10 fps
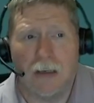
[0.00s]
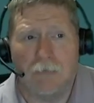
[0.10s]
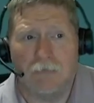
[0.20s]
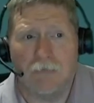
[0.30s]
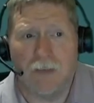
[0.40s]

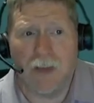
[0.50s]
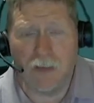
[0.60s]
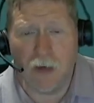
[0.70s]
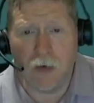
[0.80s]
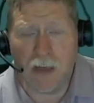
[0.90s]
If they
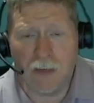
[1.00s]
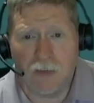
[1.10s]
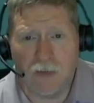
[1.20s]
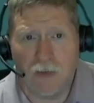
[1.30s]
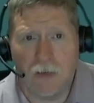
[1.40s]
don't
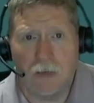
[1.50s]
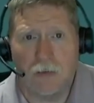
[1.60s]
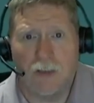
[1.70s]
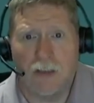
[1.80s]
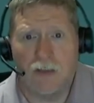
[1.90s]
answer,
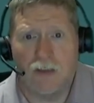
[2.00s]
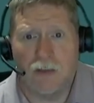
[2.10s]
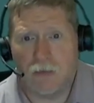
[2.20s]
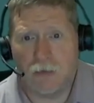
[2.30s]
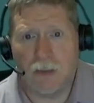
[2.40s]
then I
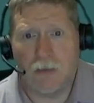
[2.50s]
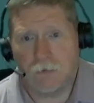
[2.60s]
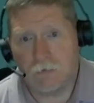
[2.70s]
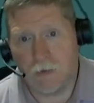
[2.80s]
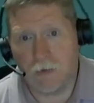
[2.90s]
just leave
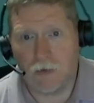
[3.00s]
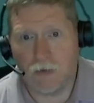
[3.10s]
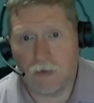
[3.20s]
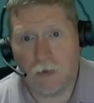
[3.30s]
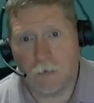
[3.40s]
the
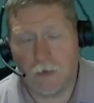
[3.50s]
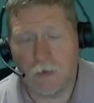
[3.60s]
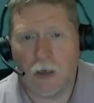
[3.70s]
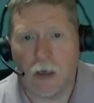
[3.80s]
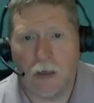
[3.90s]
literature and move
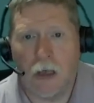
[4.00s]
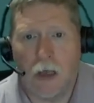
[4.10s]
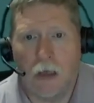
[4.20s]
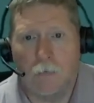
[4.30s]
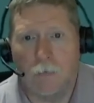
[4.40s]
on.
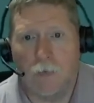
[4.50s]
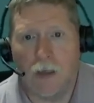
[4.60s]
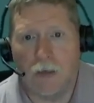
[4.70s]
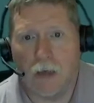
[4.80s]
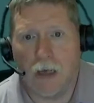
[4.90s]

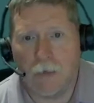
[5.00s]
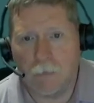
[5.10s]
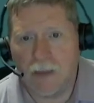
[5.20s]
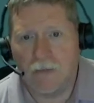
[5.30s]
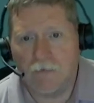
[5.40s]
But I am
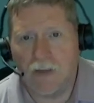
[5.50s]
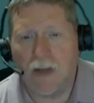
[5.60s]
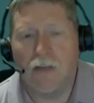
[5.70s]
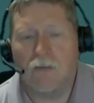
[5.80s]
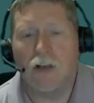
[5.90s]
being
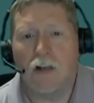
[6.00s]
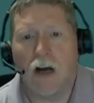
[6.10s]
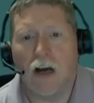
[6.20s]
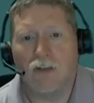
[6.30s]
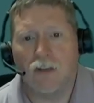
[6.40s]
very, very
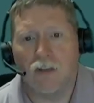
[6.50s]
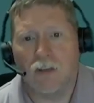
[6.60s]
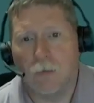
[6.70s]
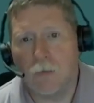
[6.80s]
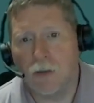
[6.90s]
cautious. And
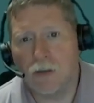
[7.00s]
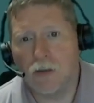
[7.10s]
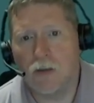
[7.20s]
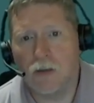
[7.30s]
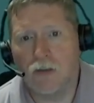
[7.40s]
I would
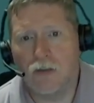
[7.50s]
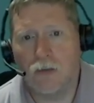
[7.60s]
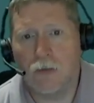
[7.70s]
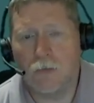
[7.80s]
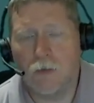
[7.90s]
encourage you,
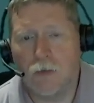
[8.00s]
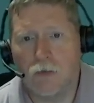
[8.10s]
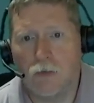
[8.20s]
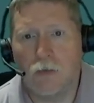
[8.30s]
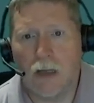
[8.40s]
if you
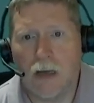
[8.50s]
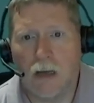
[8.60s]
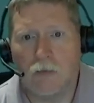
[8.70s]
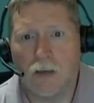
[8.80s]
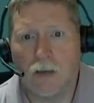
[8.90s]
do
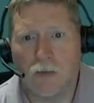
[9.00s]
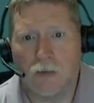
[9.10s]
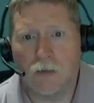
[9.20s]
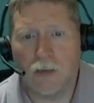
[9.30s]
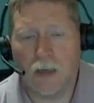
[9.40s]
run into
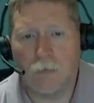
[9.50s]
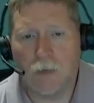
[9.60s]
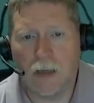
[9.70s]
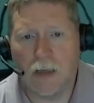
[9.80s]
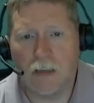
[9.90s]

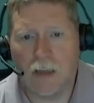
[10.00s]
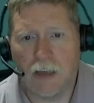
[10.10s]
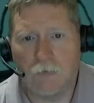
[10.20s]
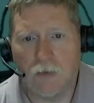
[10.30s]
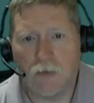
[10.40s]
campaign
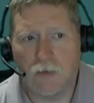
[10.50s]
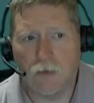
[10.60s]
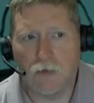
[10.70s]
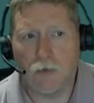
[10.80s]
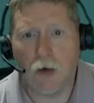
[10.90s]
canvassers
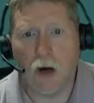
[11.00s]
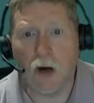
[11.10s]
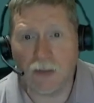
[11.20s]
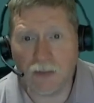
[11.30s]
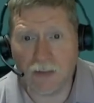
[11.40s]
who
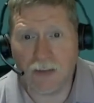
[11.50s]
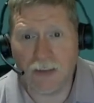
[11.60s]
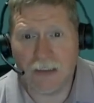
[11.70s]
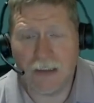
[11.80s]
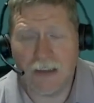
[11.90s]
aren't,
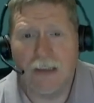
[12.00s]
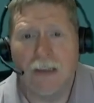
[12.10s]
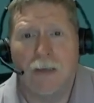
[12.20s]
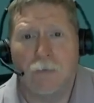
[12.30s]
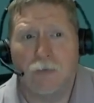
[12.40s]

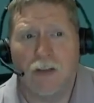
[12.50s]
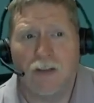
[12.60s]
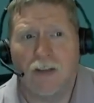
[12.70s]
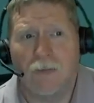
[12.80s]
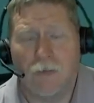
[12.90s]
please
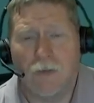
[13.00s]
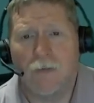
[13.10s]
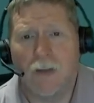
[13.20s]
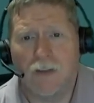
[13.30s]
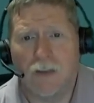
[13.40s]
let the
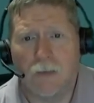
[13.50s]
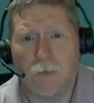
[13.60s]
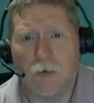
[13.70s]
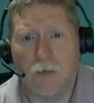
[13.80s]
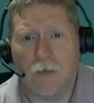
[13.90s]
Fairfax County
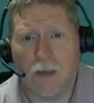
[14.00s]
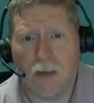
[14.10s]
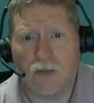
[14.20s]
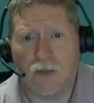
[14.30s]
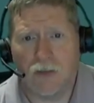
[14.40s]
Board of
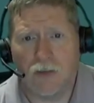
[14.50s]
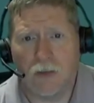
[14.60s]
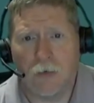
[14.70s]
Elections know.